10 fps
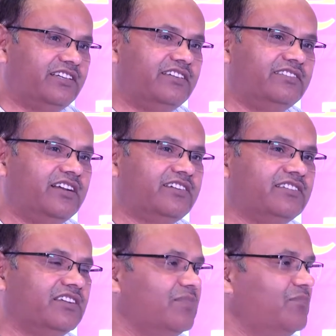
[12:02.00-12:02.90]
rate, that
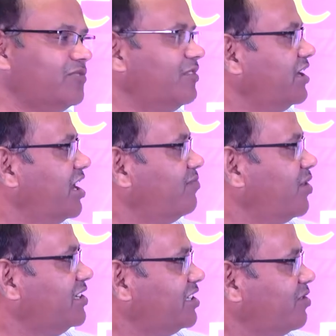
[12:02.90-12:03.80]
is a uh, between
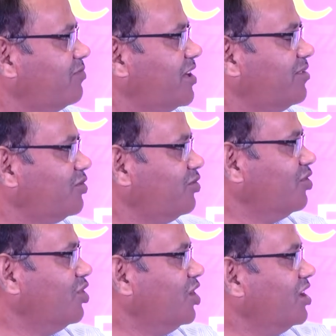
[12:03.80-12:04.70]
9.75 to
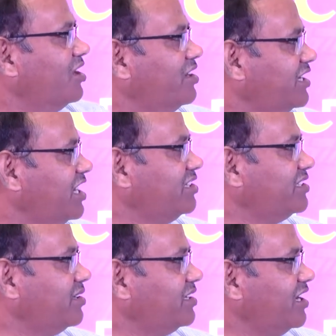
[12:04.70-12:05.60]
uh,
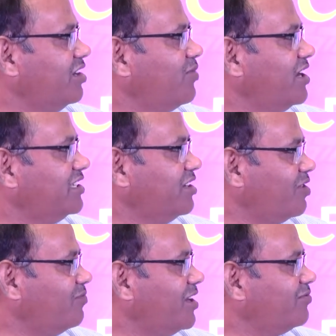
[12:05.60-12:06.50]

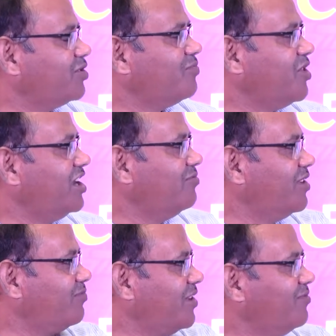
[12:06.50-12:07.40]
10.75. So
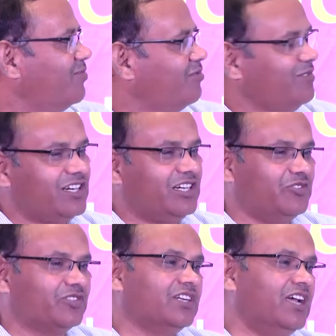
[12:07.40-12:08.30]
0.15 will be
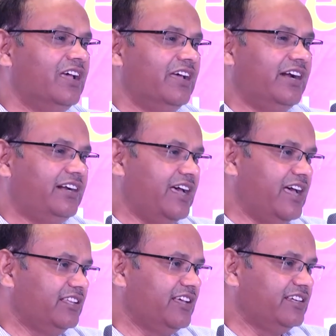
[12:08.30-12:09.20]
reduced. And
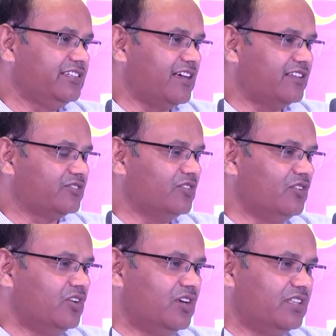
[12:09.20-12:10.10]
another is also
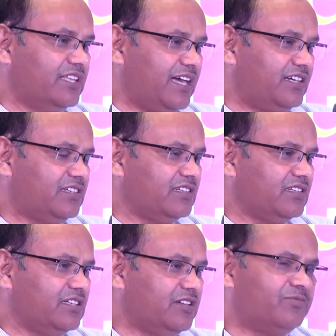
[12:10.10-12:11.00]
that
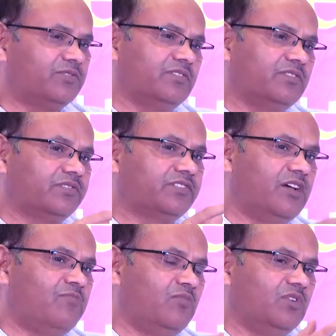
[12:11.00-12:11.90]
if
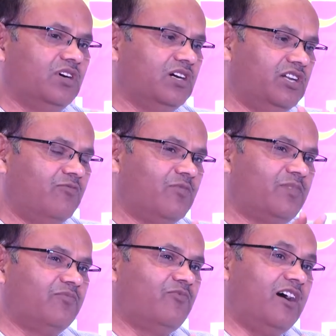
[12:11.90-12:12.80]
some uh,
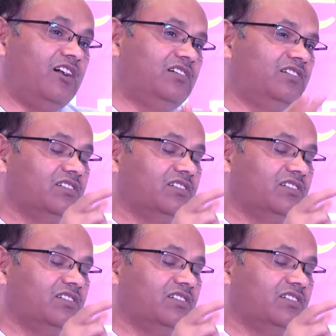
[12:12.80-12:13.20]
developers want